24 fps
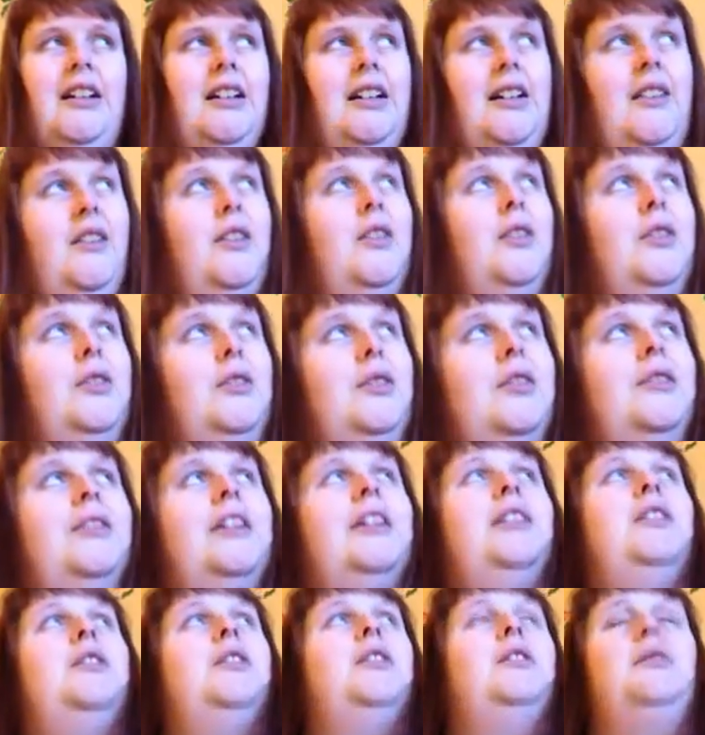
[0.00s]
I'm not sure if
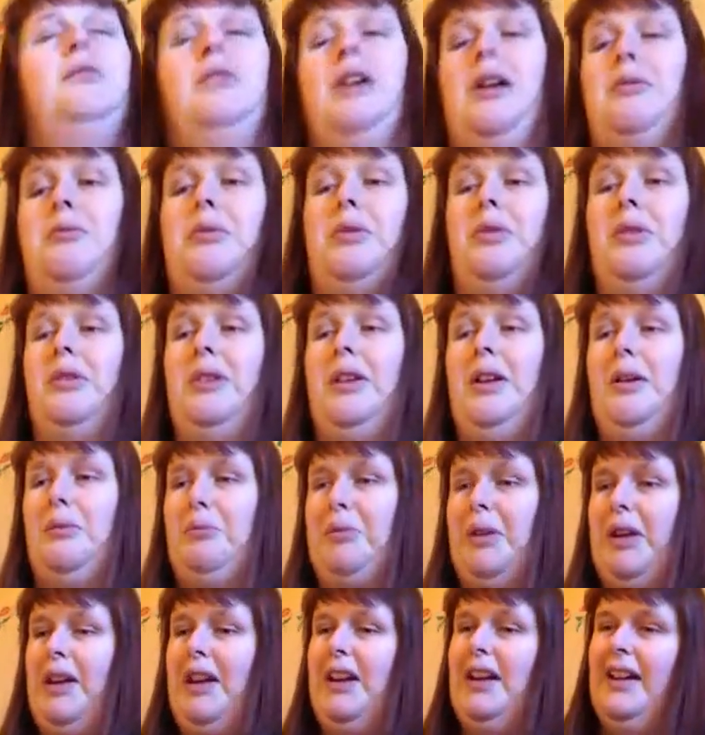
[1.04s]
that's good grammar or not,
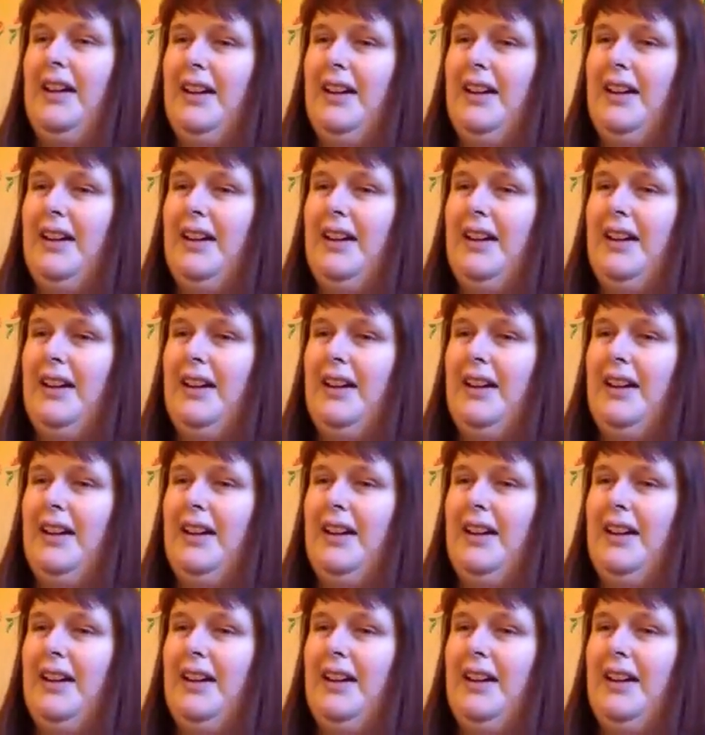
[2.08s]
but